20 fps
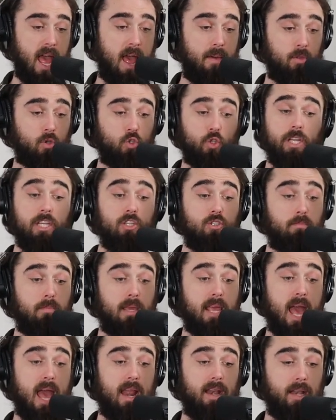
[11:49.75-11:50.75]
And the
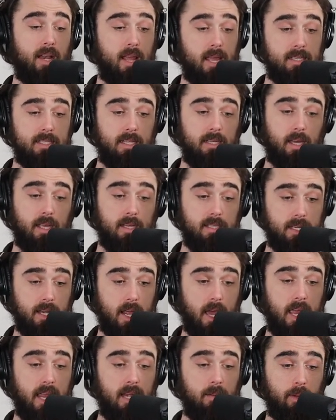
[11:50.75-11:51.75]
tradition began in
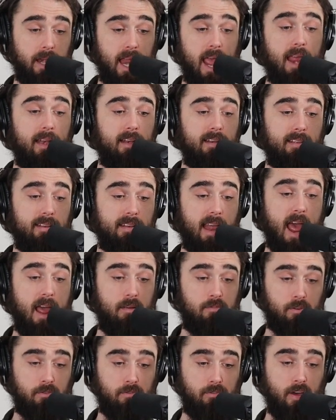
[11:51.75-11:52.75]
1999 but ended
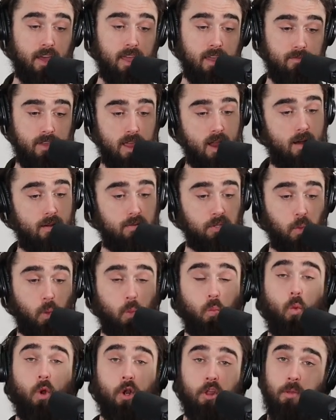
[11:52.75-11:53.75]
after 5 years
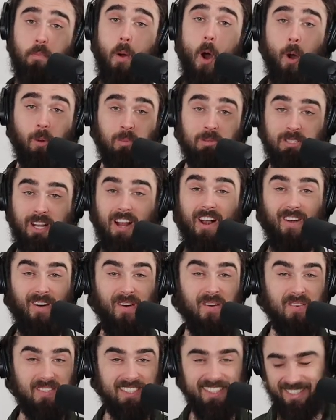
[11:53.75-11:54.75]
when one of the pubs
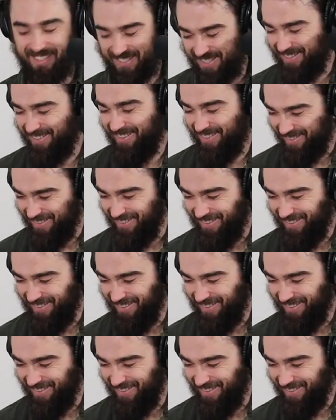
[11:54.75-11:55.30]
closed.